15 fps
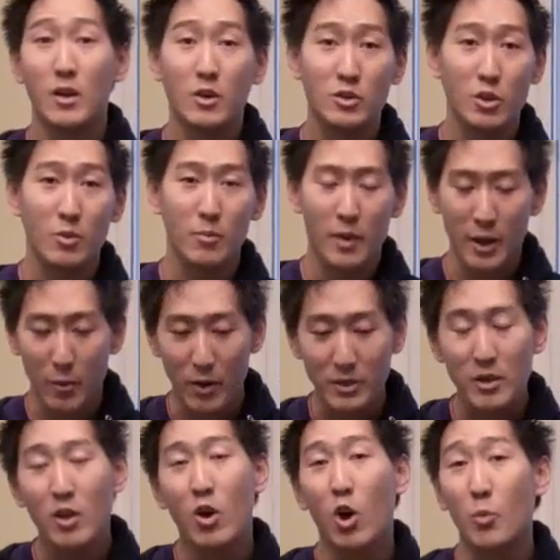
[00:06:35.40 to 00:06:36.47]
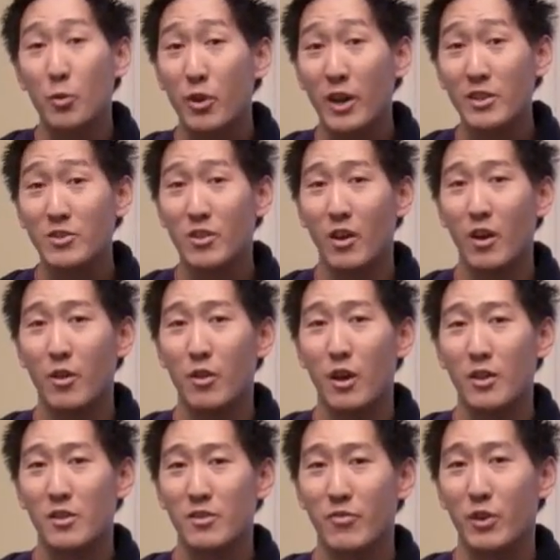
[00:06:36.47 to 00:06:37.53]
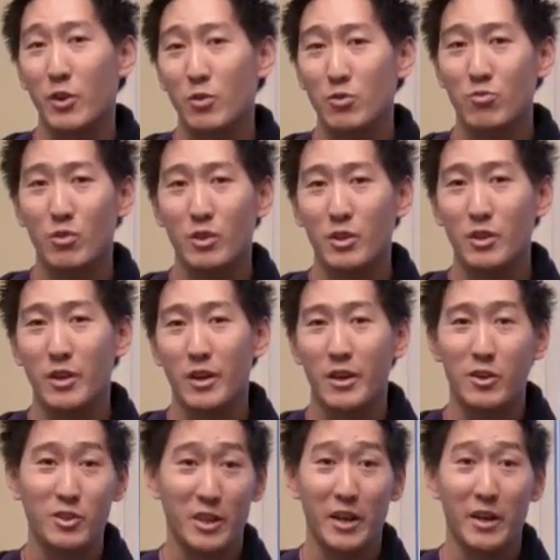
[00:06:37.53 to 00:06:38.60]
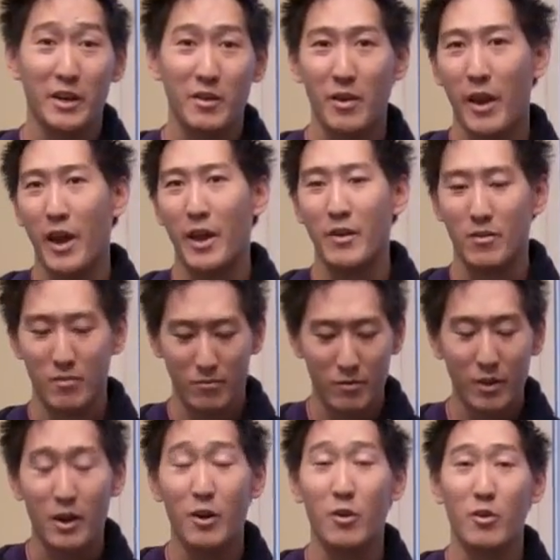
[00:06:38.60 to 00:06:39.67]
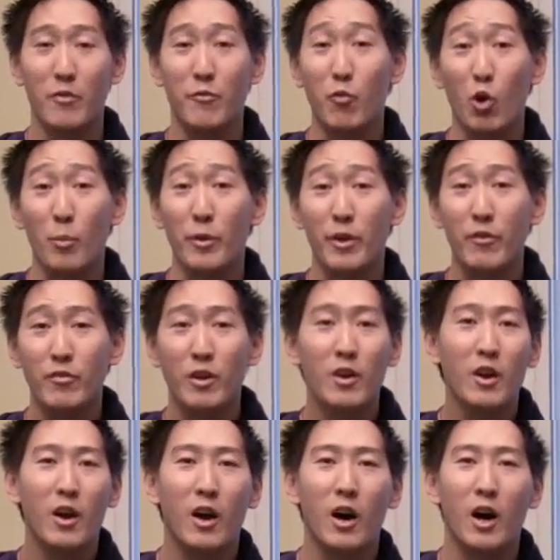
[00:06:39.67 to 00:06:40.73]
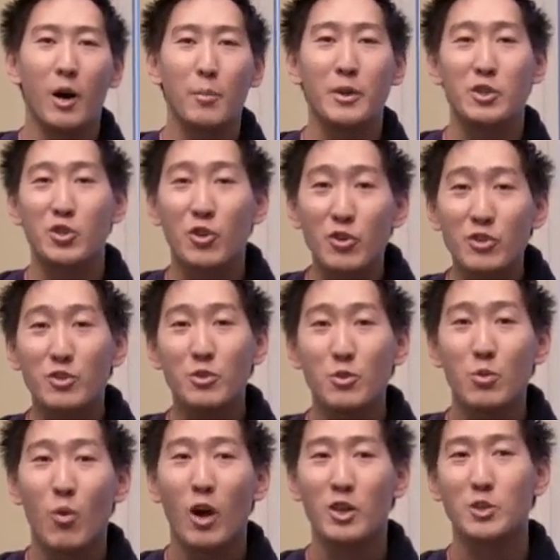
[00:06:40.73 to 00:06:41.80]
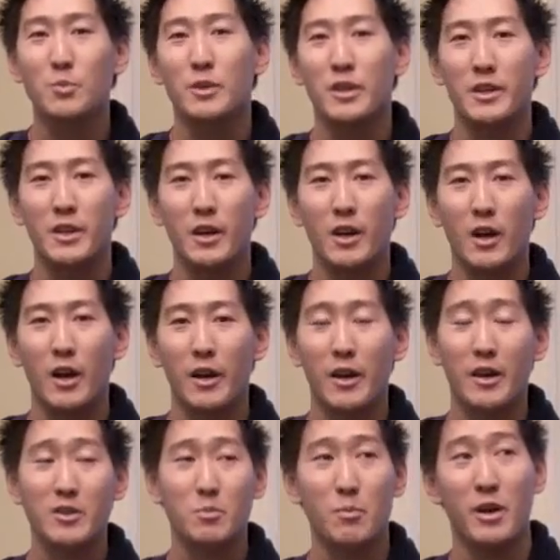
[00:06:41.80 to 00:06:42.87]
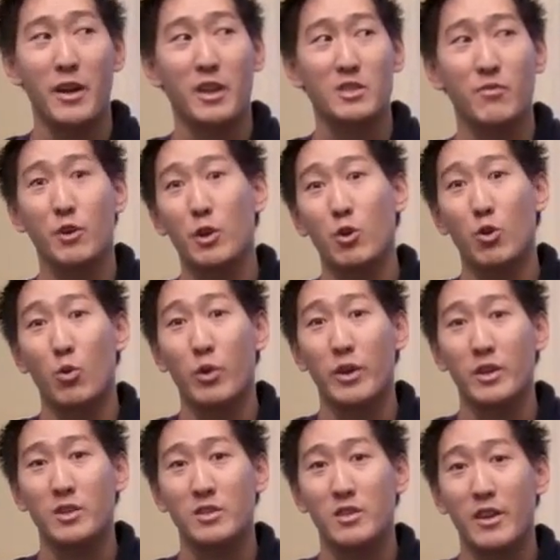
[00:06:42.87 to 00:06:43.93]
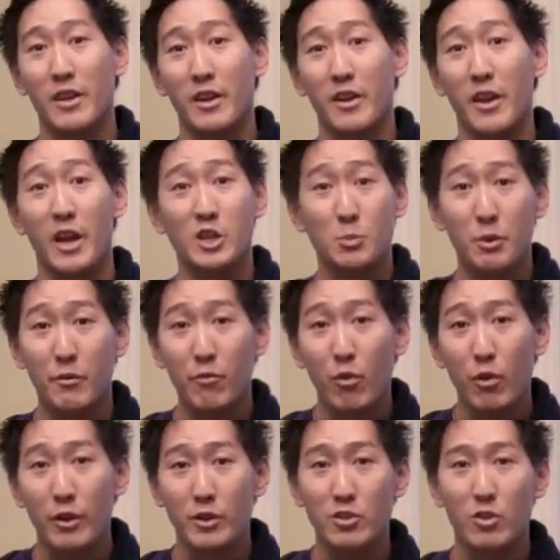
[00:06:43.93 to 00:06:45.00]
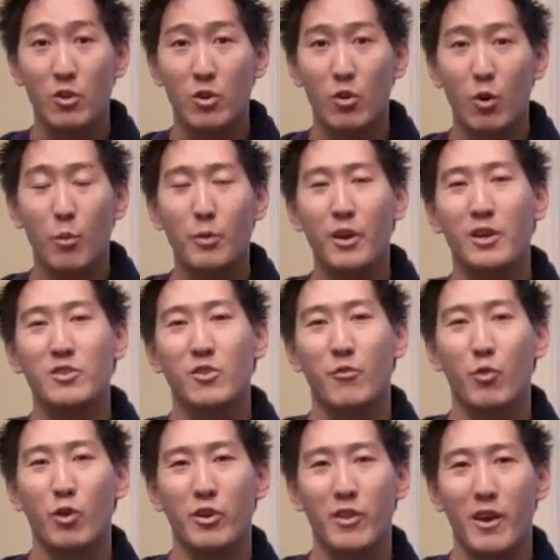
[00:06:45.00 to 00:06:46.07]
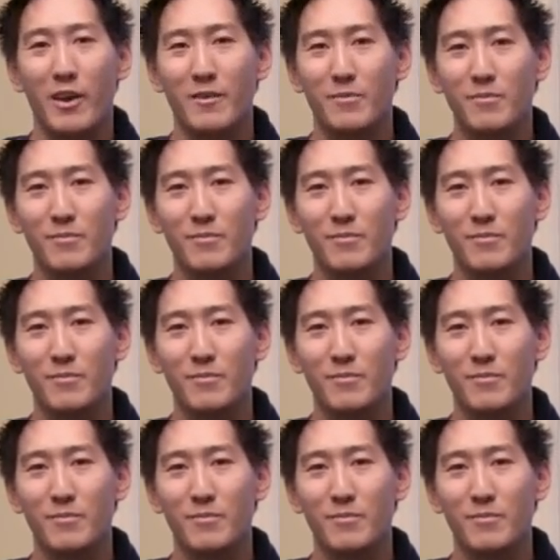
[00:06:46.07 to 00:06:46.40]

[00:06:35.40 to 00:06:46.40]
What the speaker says: So anyways, hope you guys thought this video was really entertaining and, I don't know, informative. Be sure to watch me, I guess my next video is in HB40, so hope you guys look forward to that.